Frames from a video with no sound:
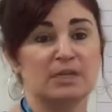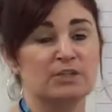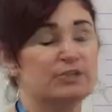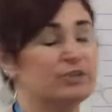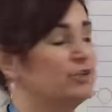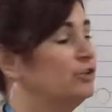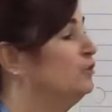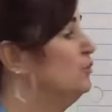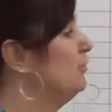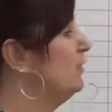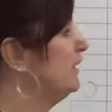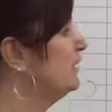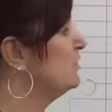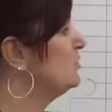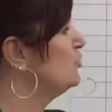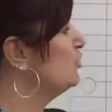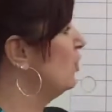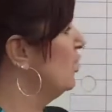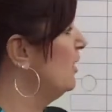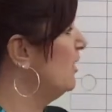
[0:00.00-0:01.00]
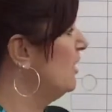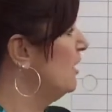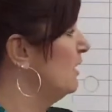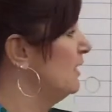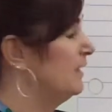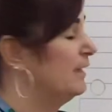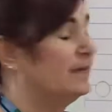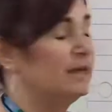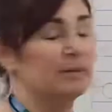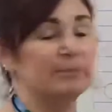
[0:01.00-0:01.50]
So you can start on
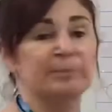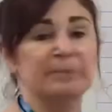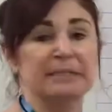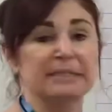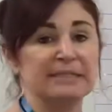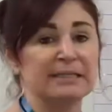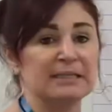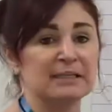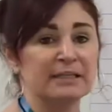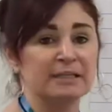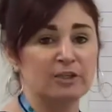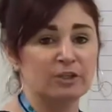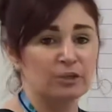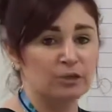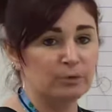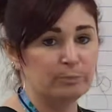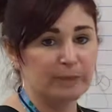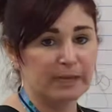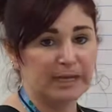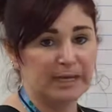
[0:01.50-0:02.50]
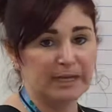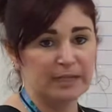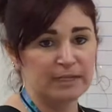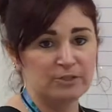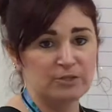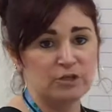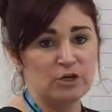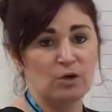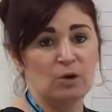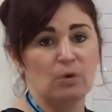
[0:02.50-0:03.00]
a completely new page,